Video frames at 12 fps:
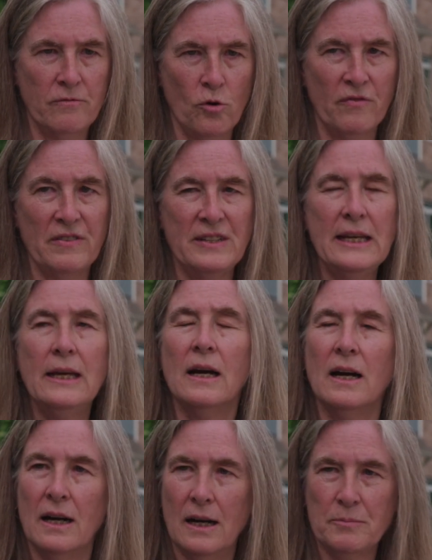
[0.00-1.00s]
450
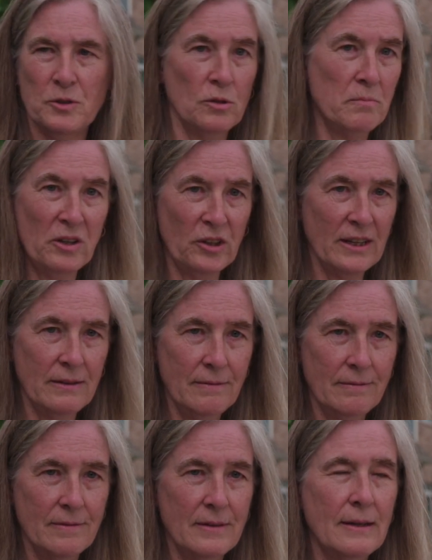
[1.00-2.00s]
up to $1 million.
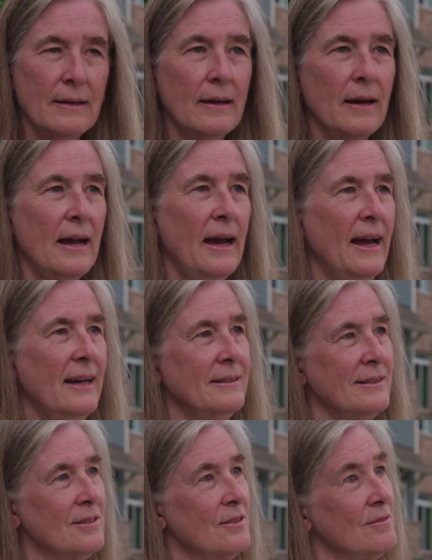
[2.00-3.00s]

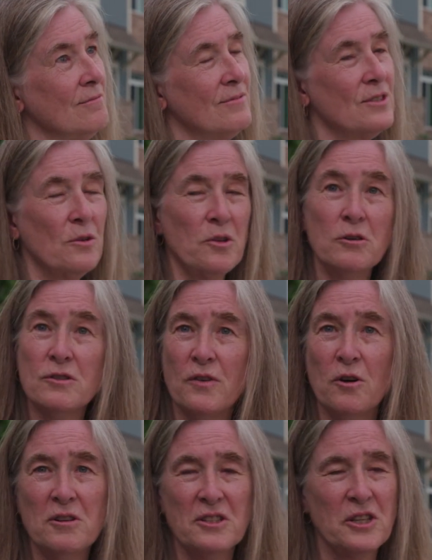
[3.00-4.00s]
And so those
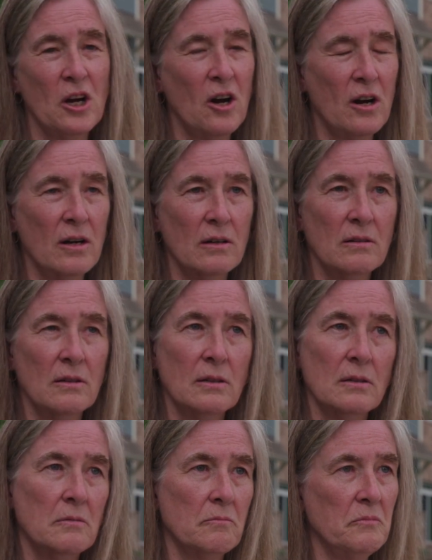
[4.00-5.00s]
folks are,
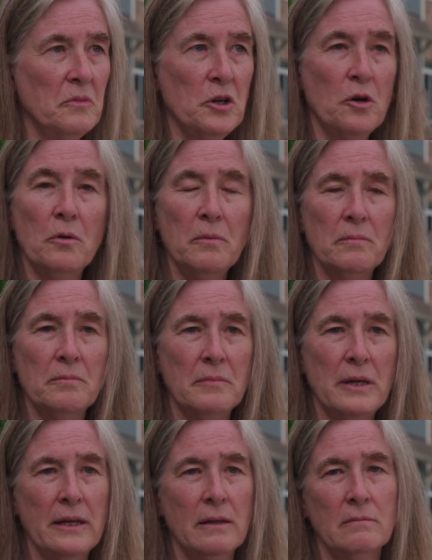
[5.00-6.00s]
you know,
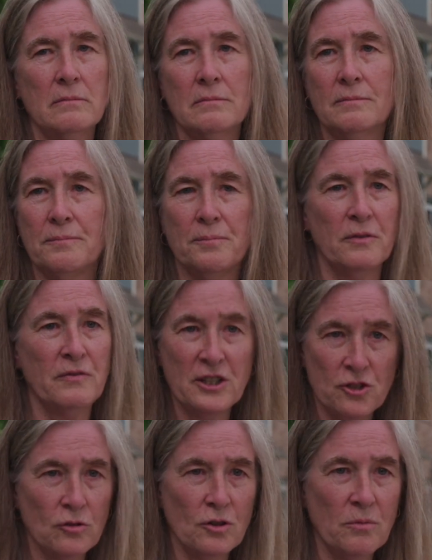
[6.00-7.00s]
in
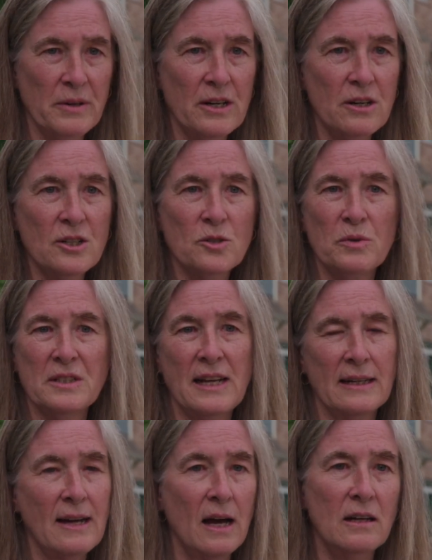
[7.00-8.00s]
professional careers with
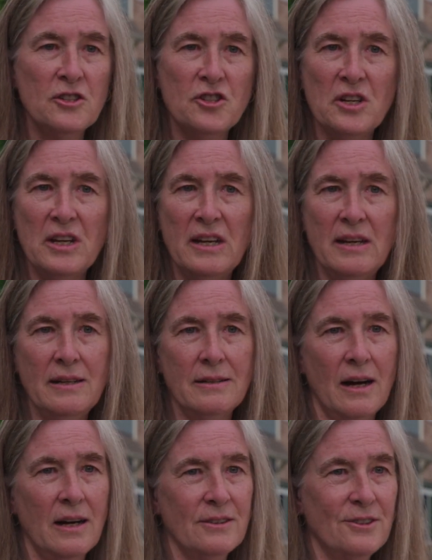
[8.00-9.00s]
technology,
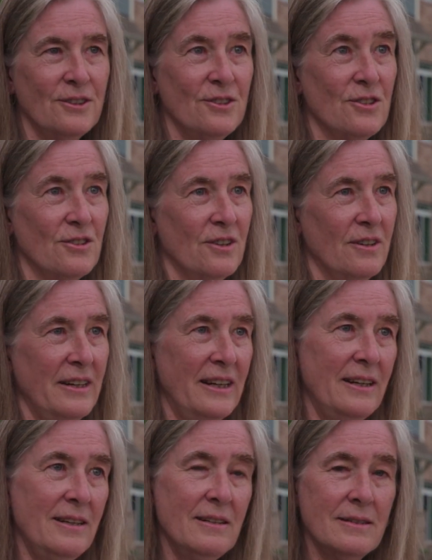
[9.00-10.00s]
doctors,
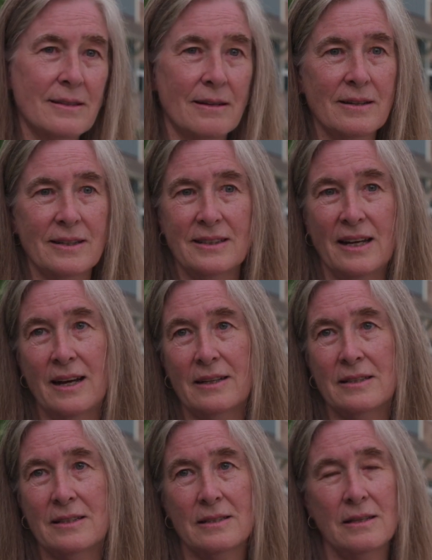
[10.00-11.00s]
attorneys,
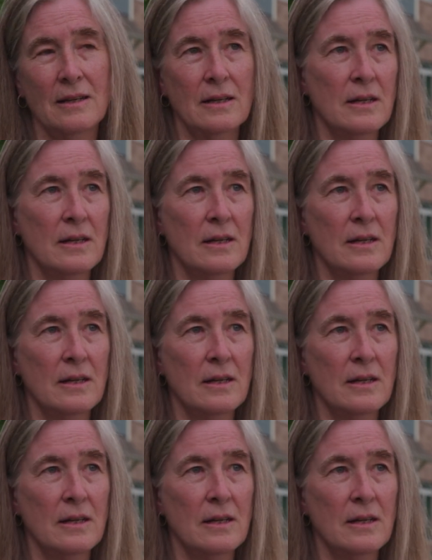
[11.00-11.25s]
architects,